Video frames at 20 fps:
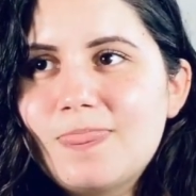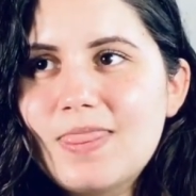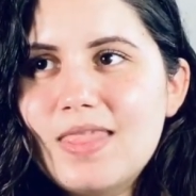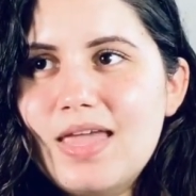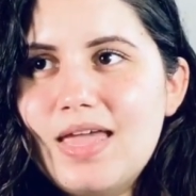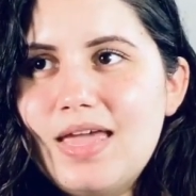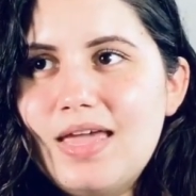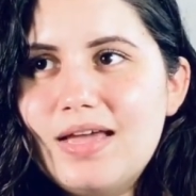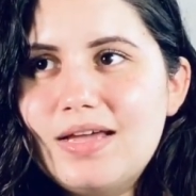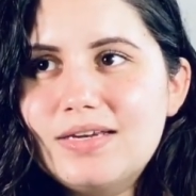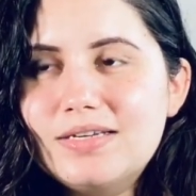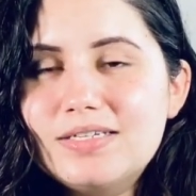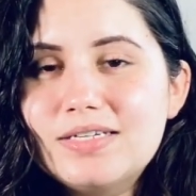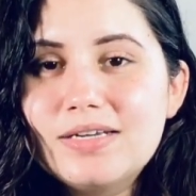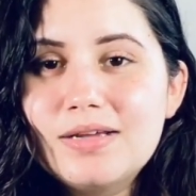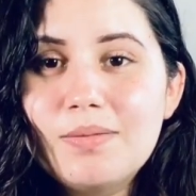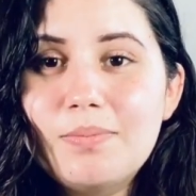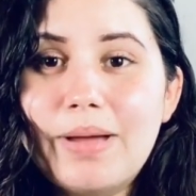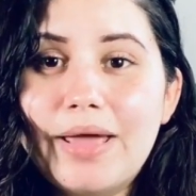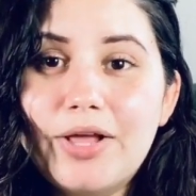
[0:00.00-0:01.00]
And
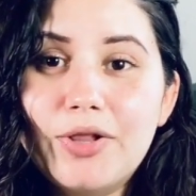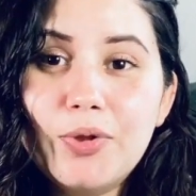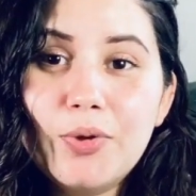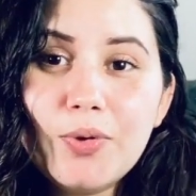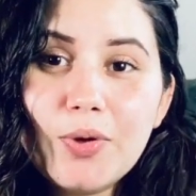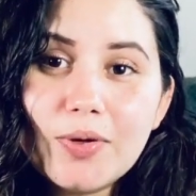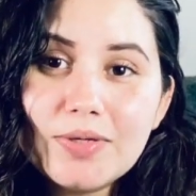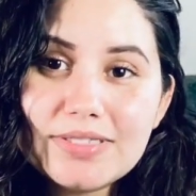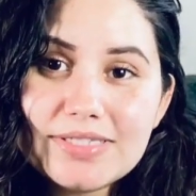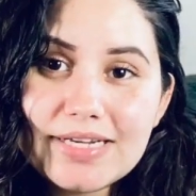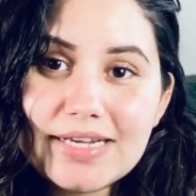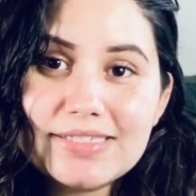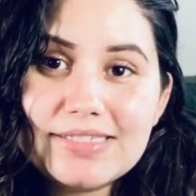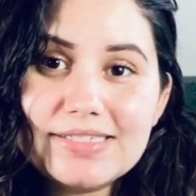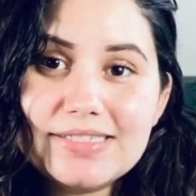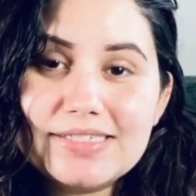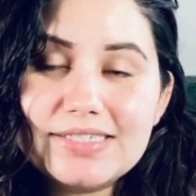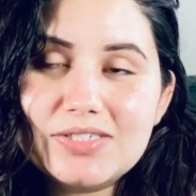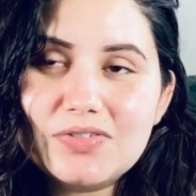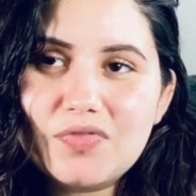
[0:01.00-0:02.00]
my glucose test
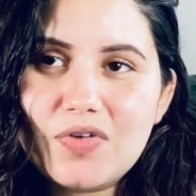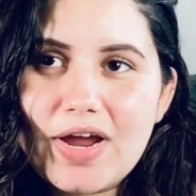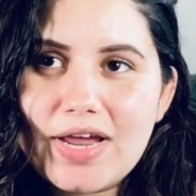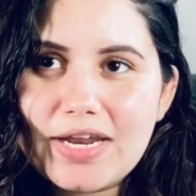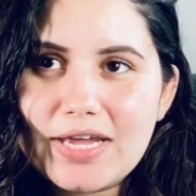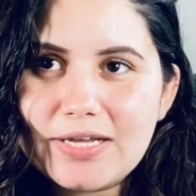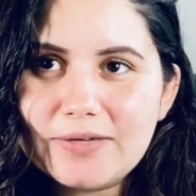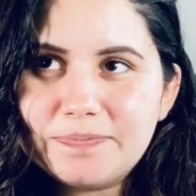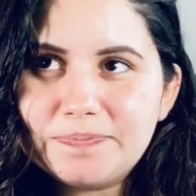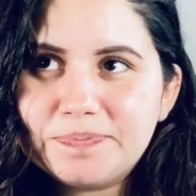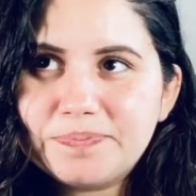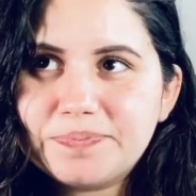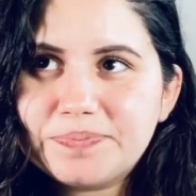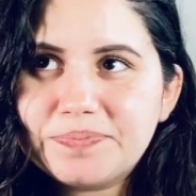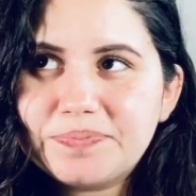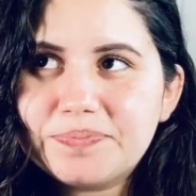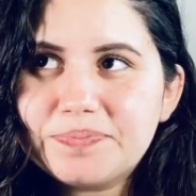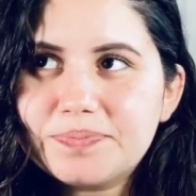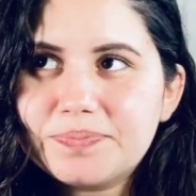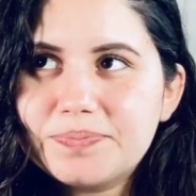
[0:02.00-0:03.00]
is this Friday.
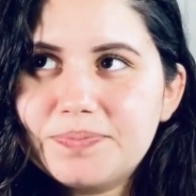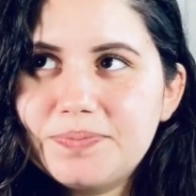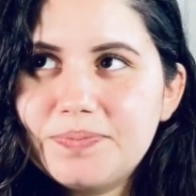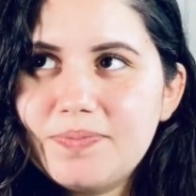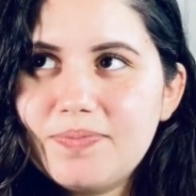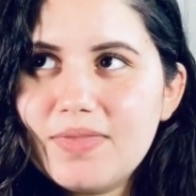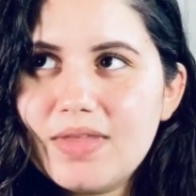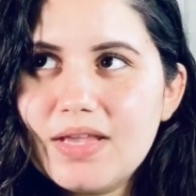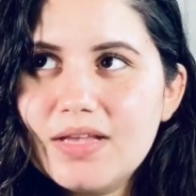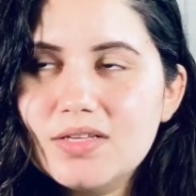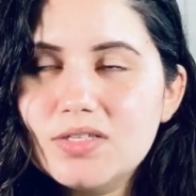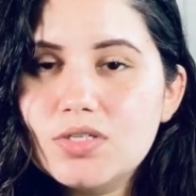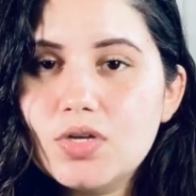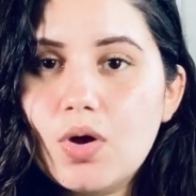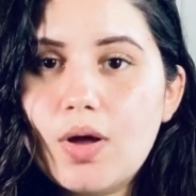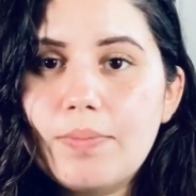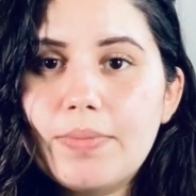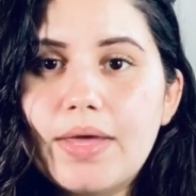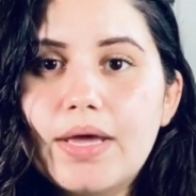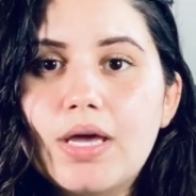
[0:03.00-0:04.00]
So
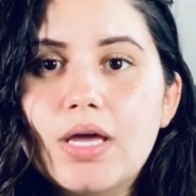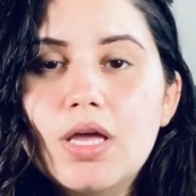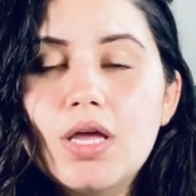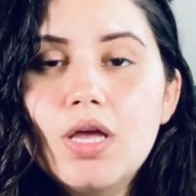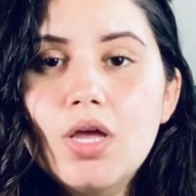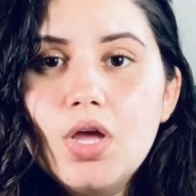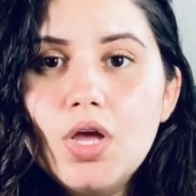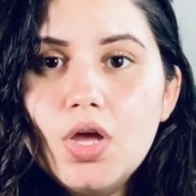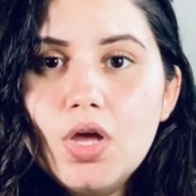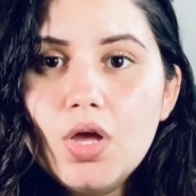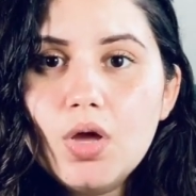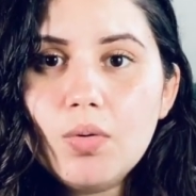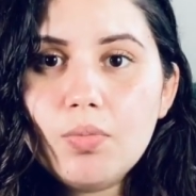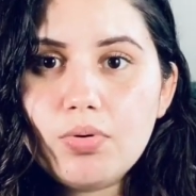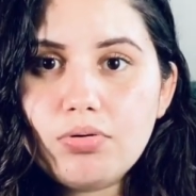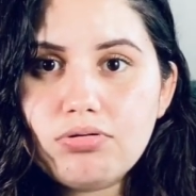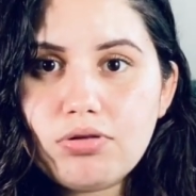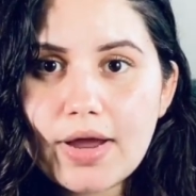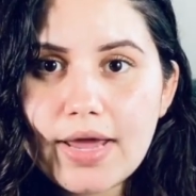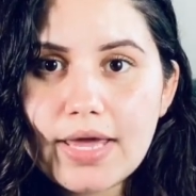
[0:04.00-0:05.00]
I'm like
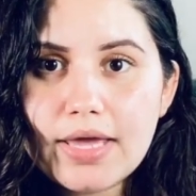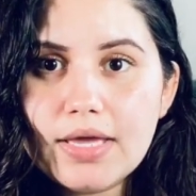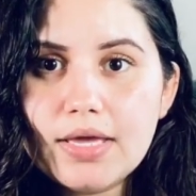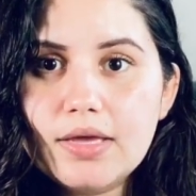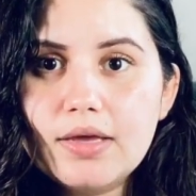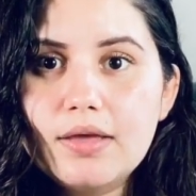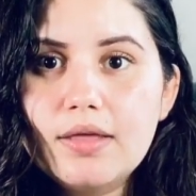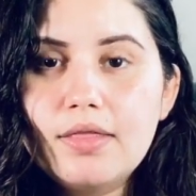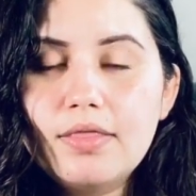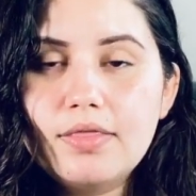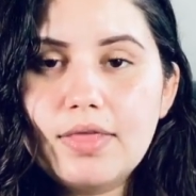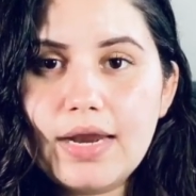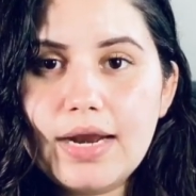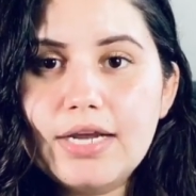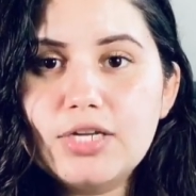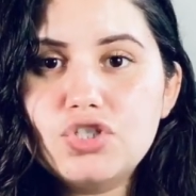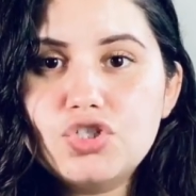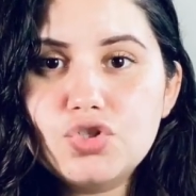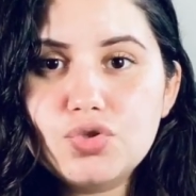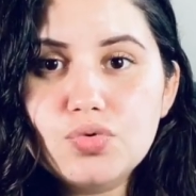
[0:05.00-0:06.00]
praying that I
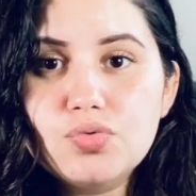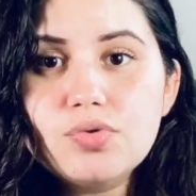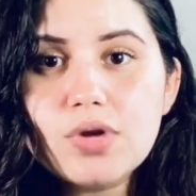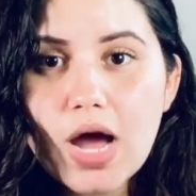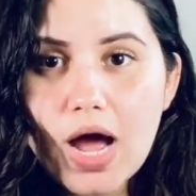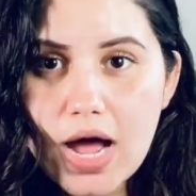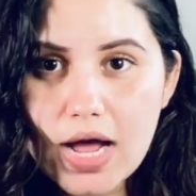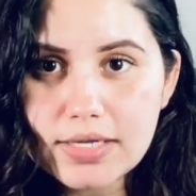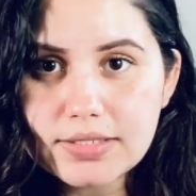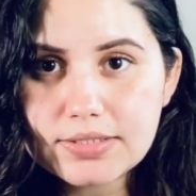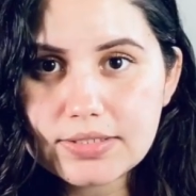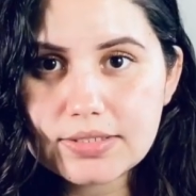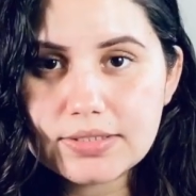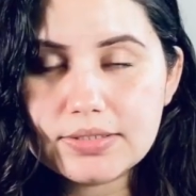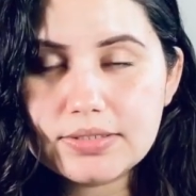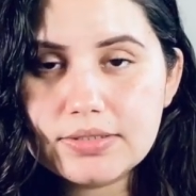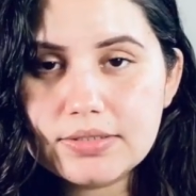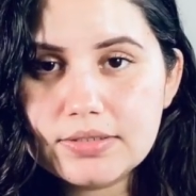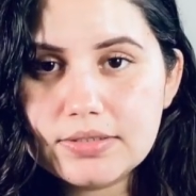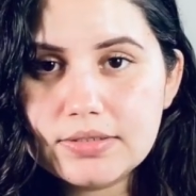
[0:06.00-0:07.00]
do not
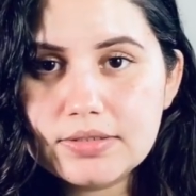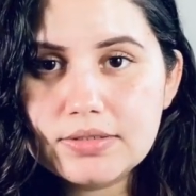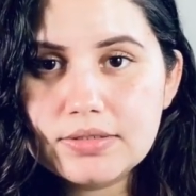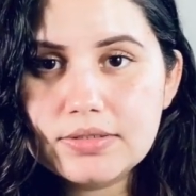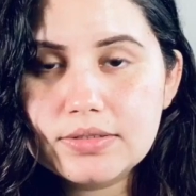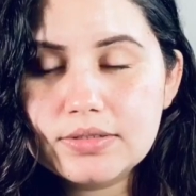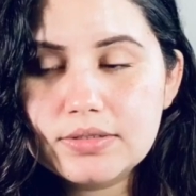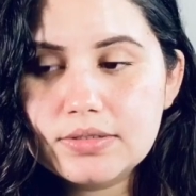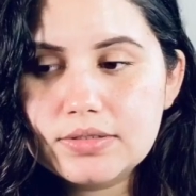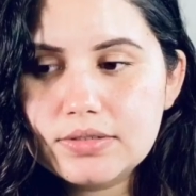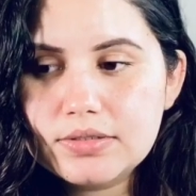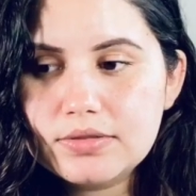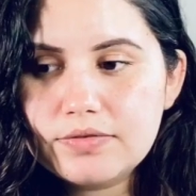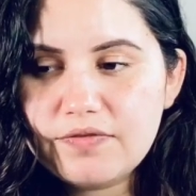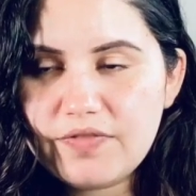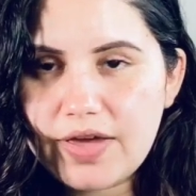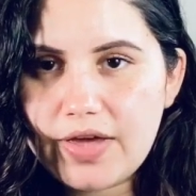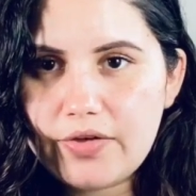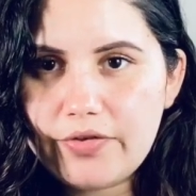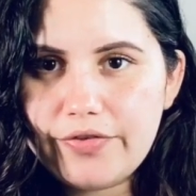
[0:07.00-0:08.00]

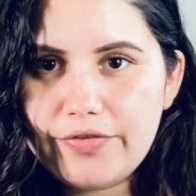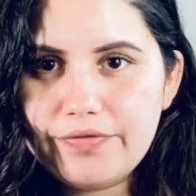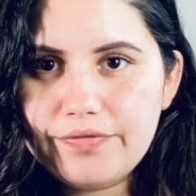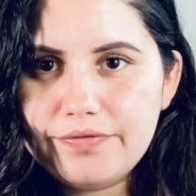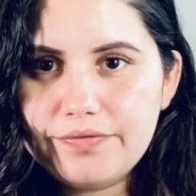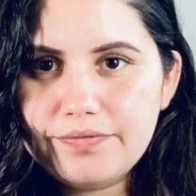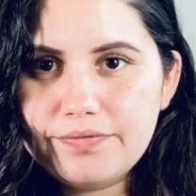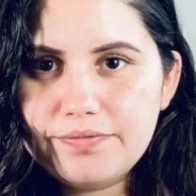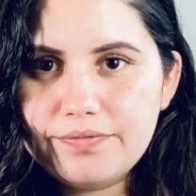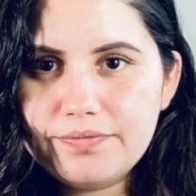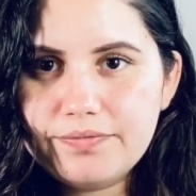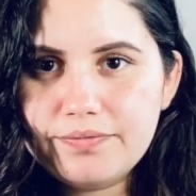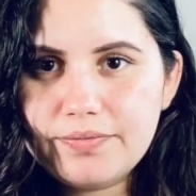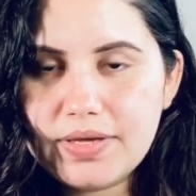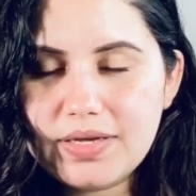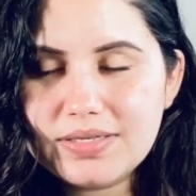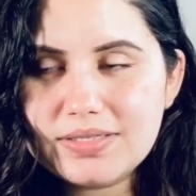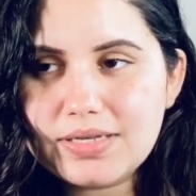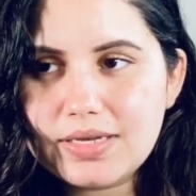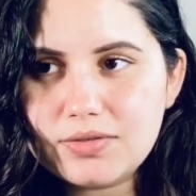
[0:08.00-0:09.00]
fail,
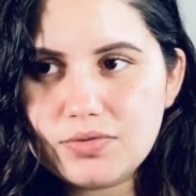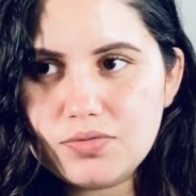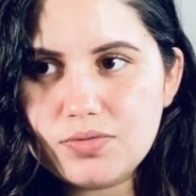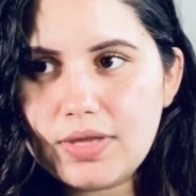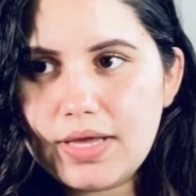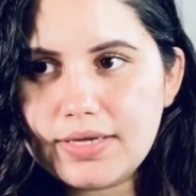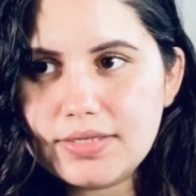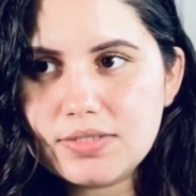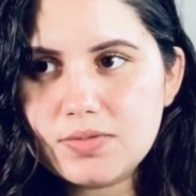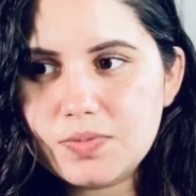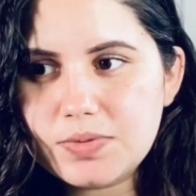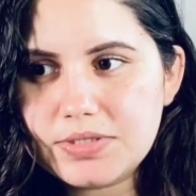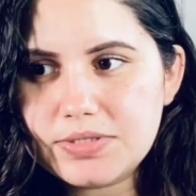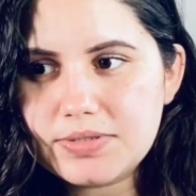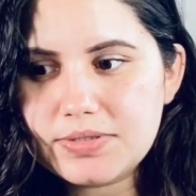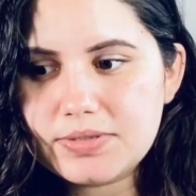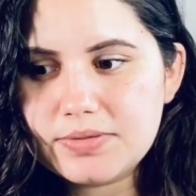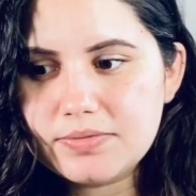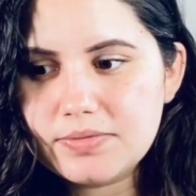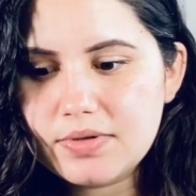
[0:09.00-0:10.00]
because I do like
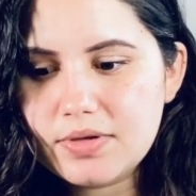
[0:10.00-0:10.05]
sweets.